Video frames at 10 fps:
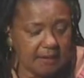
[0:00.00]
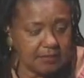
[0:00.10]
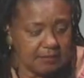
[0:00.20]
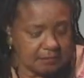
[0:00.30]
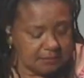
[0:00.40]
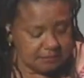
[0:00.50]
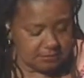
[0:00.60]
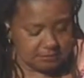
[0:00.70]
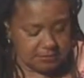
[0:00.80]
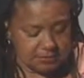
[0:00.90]
I
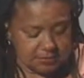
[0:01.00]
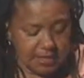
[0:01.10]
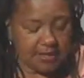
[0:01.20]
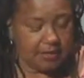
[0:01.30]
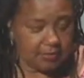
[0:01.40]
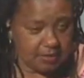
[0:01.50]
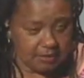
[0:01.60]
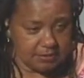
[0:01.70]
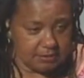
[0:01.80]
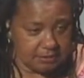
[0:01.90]
couldn't stay in a
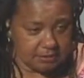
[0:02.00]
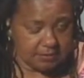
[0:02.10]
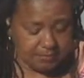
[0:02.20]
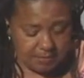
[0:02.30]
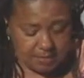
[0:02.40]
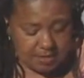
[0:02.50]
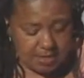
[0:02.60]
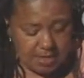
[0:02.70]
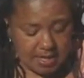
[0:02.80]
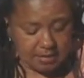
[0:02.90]
relationship.
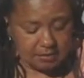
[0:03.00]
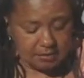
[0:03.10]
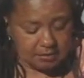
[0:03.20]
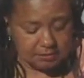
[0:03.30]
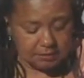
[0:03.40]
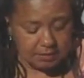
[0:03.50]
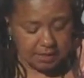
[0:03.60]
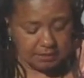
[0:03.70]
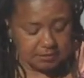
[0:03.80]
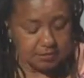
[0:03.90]
I
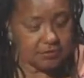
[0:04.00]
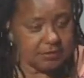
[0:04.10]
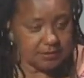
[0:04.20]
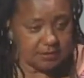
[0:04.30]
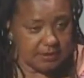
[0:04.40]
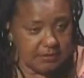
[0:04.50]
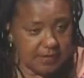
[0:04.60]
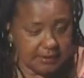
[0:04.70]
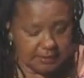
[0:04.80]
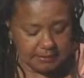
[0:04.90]
didn't trust
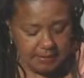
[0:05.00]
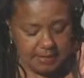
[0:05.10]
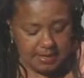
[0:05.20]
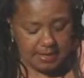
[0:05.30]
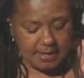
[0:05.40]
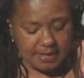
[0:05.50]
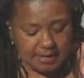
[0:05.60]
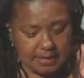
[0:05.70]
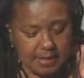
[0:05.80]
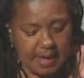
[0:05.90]
anybody,
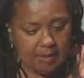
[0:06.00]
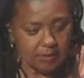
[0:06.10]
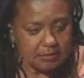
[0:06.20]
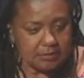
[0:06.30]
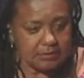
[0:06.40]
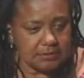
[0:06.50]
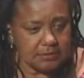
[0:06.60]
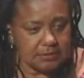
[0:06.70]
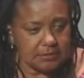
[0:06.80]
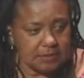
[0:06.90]
and I
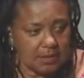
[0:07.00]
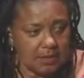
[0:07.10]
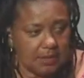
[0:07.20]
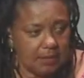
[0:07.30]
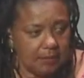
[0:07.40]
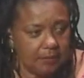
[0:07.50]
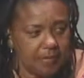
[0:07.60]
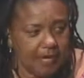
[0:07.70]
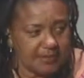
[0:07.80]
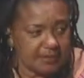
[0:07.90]
was
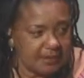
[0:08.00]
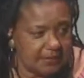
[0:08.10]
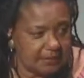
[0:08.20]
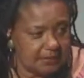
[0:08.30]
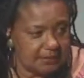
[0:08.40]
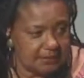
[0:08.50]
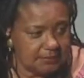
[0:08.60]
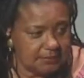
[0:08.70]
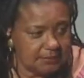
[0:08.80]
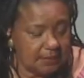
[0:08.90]
isolated.
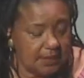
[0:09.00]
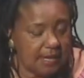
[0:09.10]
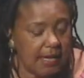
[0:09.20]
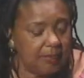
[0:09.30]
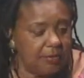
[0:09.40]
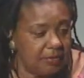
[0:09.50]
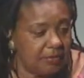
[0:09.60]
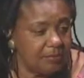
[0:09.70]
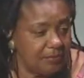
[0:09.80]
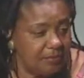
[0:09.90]
I
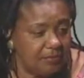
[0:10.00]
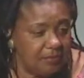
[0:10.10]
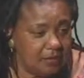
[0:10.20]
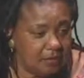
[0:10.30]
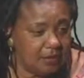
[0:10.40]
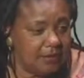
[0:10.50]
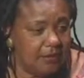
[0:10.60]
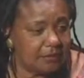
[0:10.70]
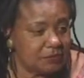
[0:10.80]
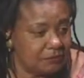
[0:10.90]
appear to be
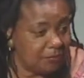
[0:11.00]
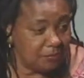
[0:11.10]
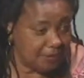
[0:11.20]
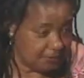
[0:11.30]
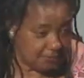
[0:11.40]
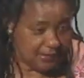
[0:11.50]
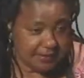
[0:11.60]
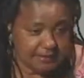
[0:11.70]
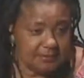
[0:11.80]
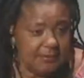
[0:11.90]
an extrovert, but I'm
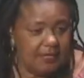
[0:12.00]
not.